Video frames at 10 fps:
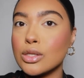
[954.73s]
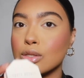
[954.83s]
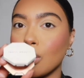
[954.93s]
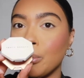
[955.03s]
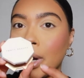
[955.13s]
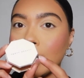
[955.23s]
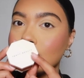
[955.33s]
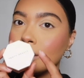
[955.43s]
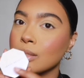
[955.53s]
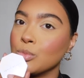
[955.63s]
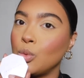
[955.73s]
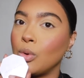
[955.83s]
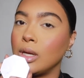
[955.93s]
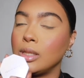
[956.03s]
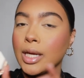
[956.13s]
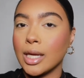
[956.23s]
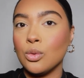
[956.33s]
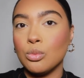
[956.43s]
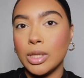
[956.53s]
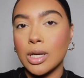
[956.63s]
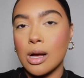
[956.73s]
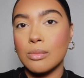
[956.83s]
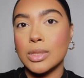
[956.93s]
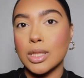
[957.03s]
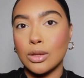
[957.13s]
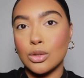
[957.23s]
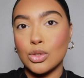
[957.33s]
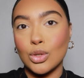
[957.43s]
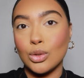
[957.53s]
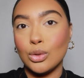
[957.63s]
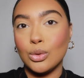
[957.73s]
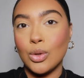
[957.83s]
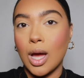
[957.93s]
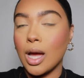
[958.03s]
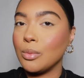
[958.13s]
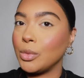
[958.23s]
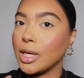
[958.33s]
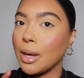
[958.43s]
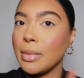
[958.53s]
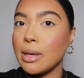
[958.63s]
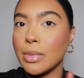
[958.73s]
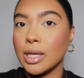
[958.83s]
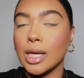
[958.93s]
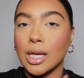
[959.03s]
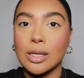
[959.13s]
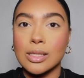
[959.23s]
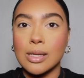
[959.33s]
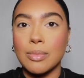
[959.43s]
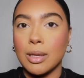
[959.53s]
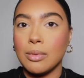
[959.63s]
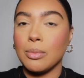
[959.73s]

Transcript: So mine's the small one, like it normally comes in the two, where you get Me Money and Hustler Baby.